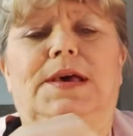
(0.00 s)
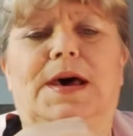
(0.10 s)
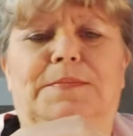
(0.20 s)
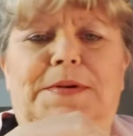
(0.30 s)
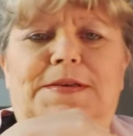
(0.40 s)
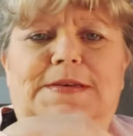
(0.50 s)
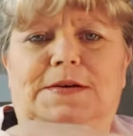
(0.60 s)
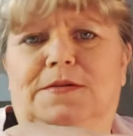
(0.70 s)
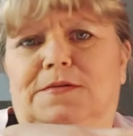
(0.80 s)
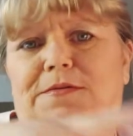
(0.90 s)
Up
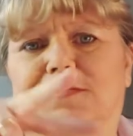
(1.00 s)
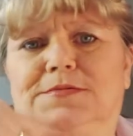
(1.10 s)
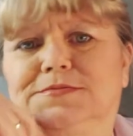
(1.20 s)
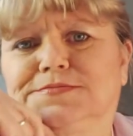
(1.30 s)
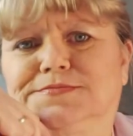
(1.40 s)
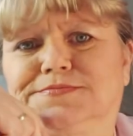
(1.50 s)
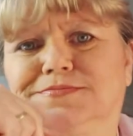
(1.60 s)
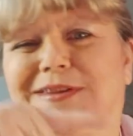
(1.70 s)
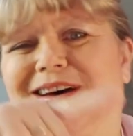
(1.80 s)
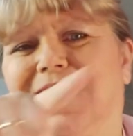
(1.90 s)
until
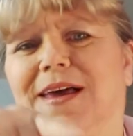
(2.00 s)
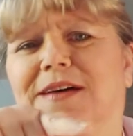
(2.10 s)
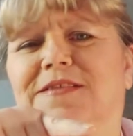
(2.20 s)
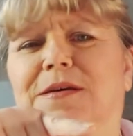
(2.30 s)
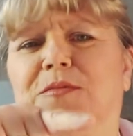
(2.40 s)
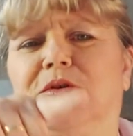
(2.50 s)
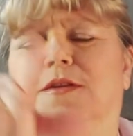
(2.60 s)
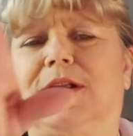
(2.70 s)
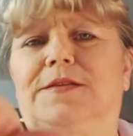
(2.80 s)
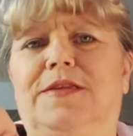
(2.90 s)
not last
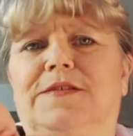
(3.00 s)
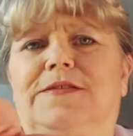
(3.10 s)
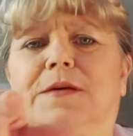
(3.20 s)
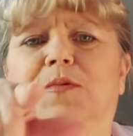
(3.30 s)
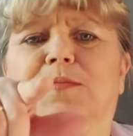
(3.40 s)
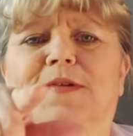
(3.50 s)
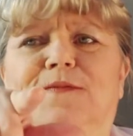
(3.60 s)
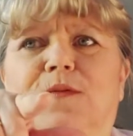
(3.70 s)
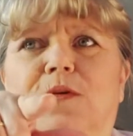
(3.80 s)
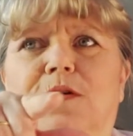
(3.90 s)
summer, the summer
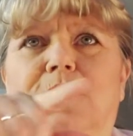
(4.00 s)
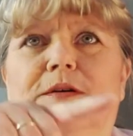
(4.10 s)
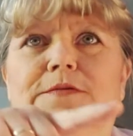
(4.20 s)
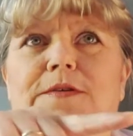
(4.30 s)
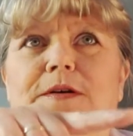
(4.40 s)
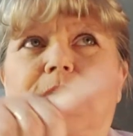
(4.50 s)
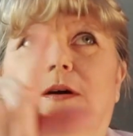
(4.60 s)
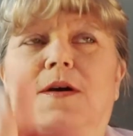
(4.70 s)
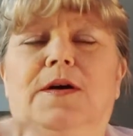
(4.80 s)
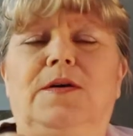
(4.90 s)
before
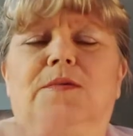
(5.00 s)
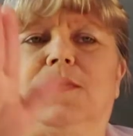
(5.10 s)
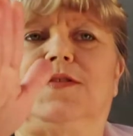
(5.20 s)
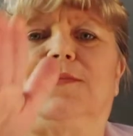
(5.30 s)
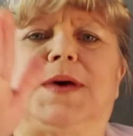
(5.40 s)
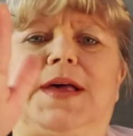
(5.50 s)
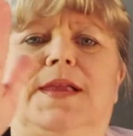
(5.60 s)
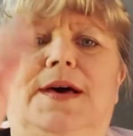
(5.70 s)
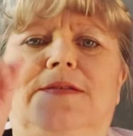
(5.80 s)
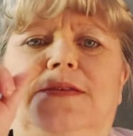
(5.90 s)
was my
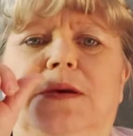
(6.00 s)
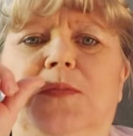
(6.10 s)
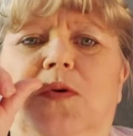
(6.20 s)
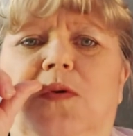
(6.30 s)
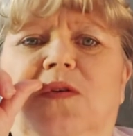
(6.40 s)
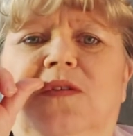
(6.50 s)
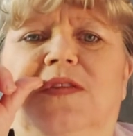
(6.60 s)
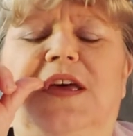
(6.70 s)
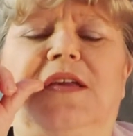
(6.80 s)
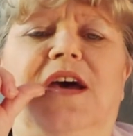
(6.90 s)
last summer
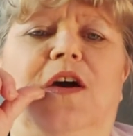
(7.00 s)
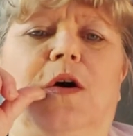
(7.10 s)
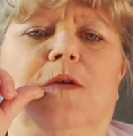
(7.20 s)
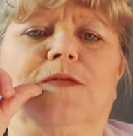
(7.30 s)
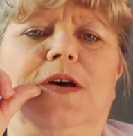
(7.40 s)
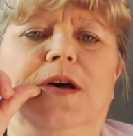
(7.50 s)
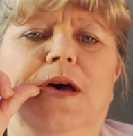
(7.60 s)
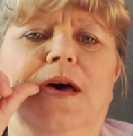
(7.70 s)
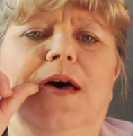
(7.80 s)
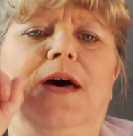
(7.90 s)
that I golfed.
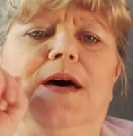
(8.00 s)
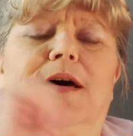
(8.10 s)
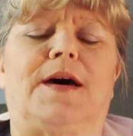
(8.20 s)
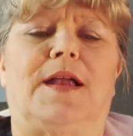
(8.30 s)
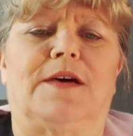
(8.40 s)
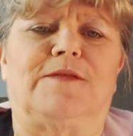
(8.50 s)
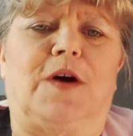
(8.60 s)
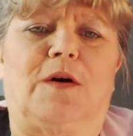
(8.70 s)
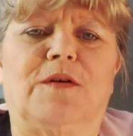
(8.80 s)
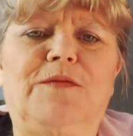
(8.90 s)
I love
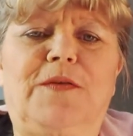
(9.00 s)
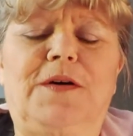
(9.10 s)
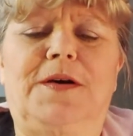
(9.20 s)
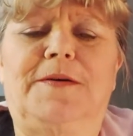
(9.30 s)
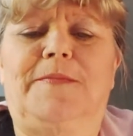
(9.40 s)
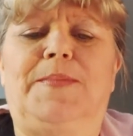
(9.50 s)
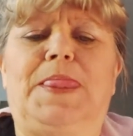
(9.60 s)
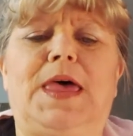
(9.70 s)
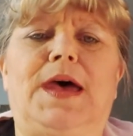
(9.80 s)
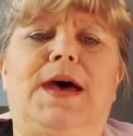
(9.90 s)
golf,
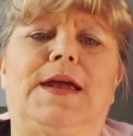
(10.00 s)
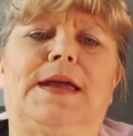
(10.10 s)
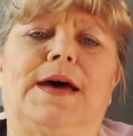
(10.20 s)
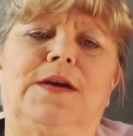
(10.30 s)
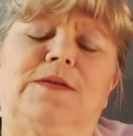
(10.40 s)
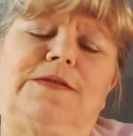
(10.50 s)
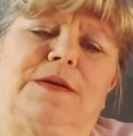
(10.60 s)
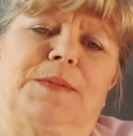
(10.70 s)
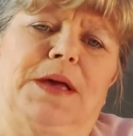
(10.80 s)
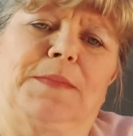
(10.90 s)
and I used
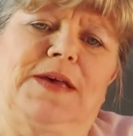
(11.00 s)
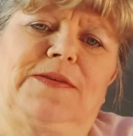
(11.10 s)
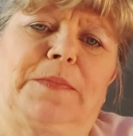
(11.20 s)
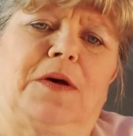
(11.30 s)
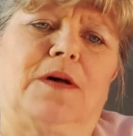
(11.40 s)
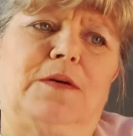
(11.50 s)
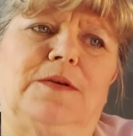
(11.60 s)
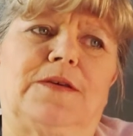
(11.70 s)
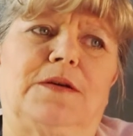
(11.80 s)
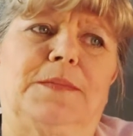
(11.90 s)
to play baseball. I
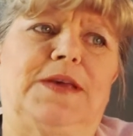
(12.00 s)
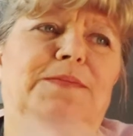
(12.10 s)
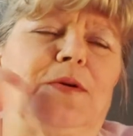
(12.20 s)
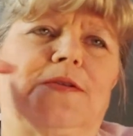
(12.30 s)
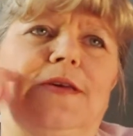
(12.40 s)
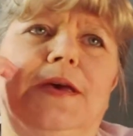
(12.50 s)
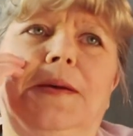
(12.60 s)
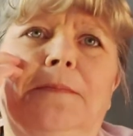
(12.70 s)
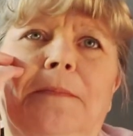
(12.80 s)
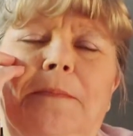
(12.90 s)
was on a baseball
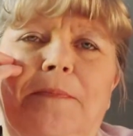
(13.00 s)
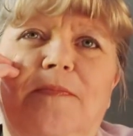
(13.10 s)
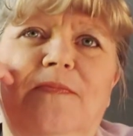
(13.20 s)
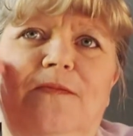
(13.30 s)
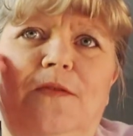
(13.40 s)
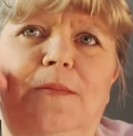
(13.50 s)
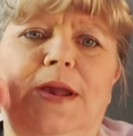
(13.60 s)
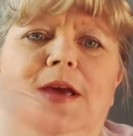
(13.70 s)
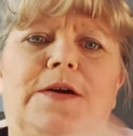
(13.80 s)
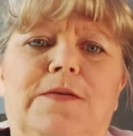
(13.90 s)
team for
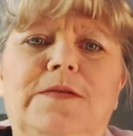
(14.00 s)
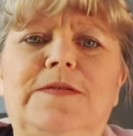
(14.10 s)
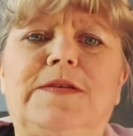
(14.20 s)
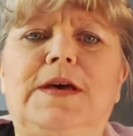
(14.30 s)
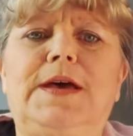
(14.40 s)
many years,